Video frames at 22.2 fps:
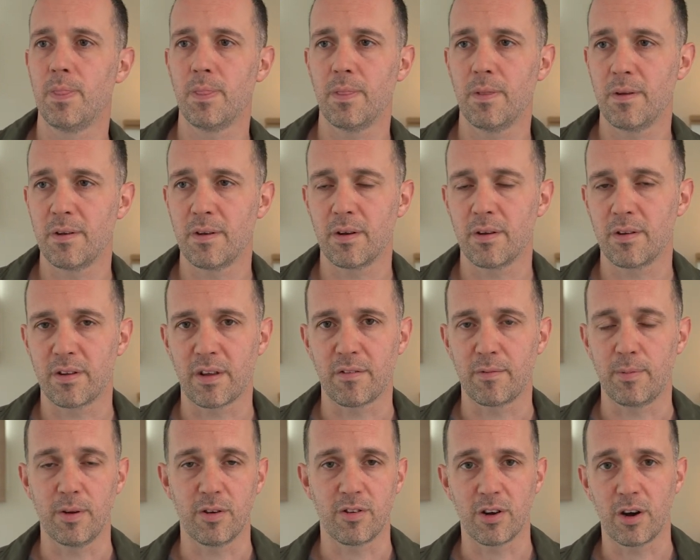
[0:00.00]
it doesn't
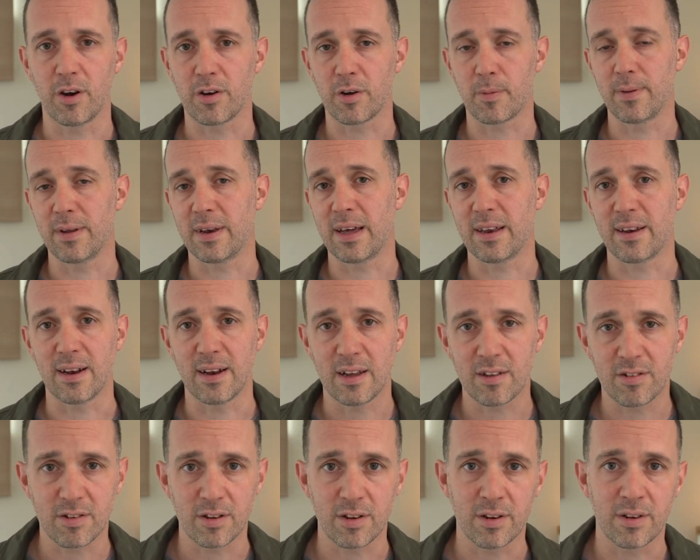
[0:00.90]
have to be a child, it could be an
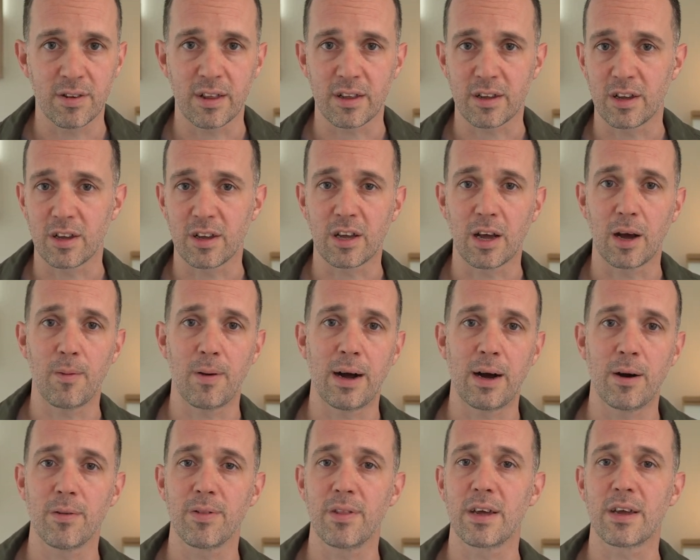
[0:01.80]
adolescent, they can go
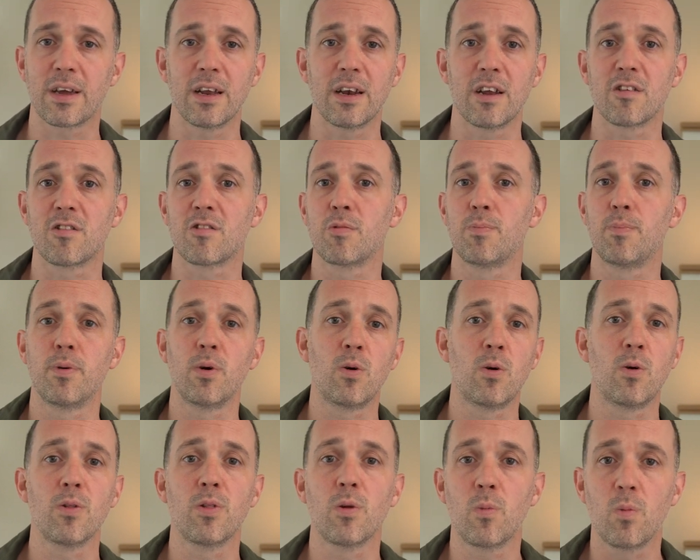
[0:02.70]
out, they can
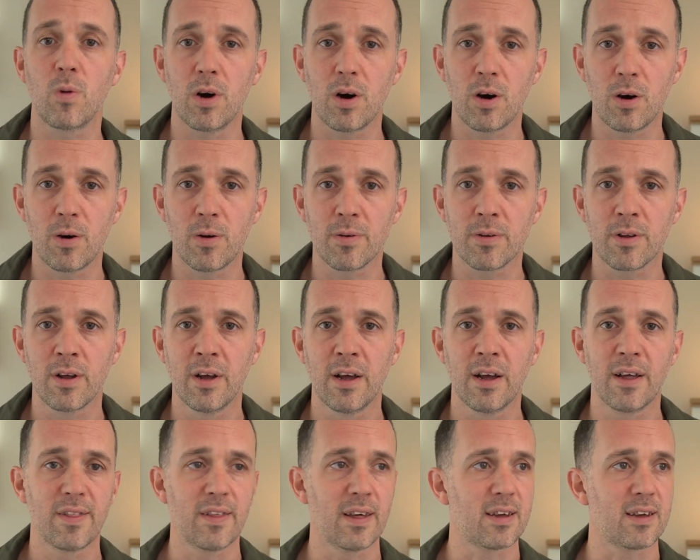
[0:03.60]
explore the world,
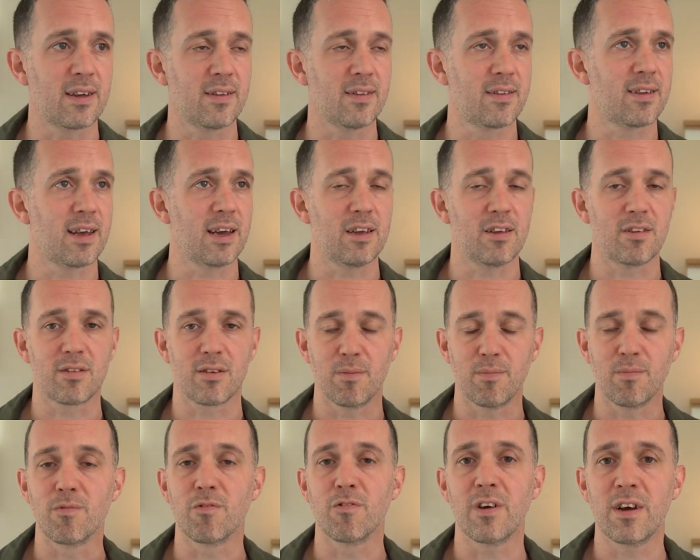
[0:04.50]
they can take
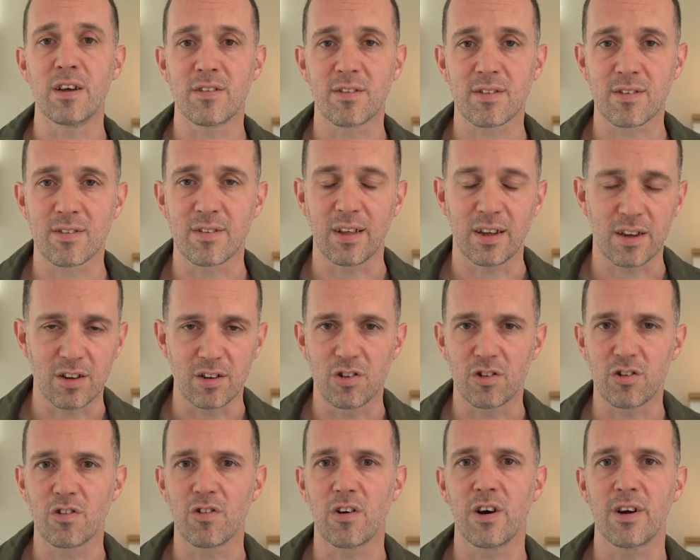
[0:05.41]
some risks, they can
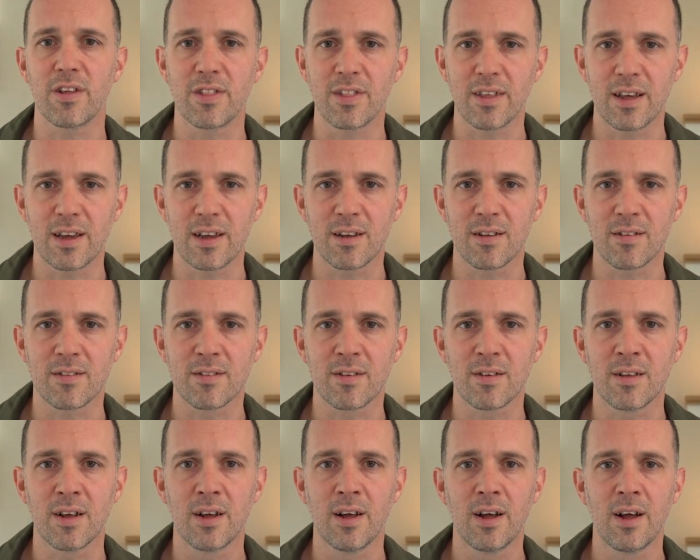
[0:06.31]
try
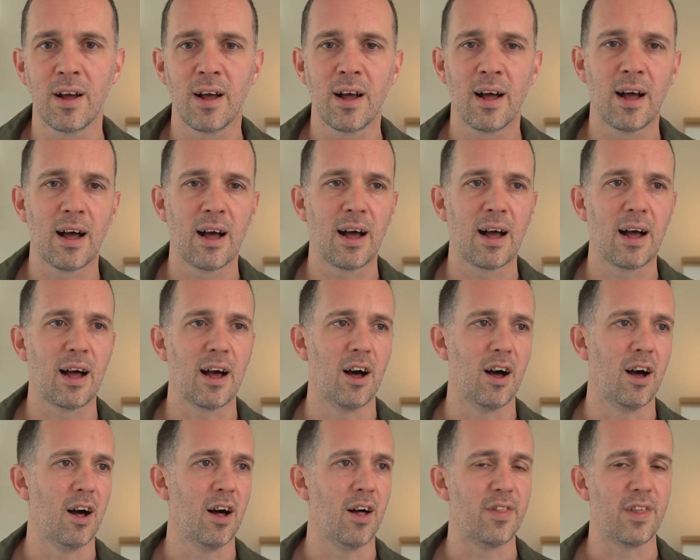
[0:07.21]
things,
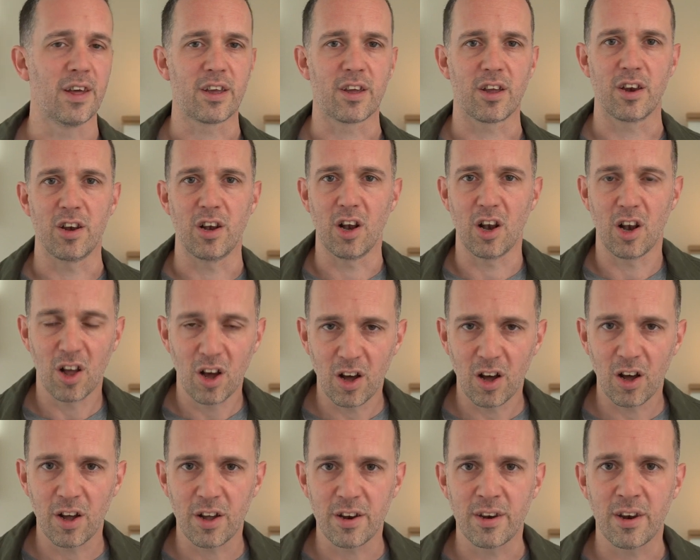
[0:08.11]
they can
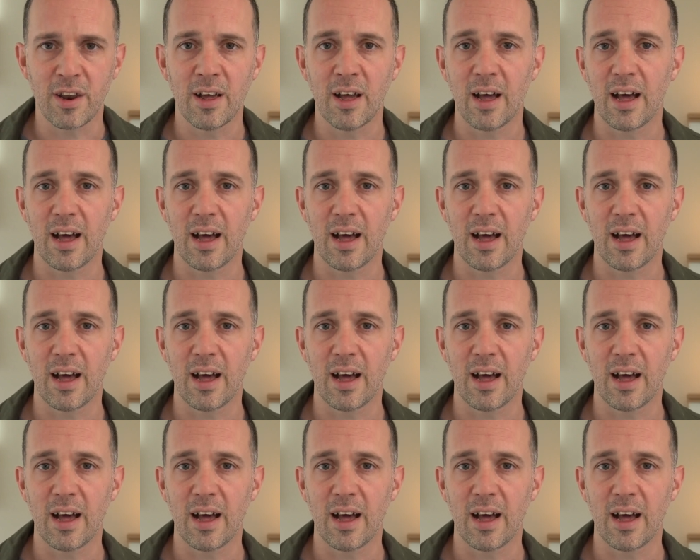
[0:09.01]
learn.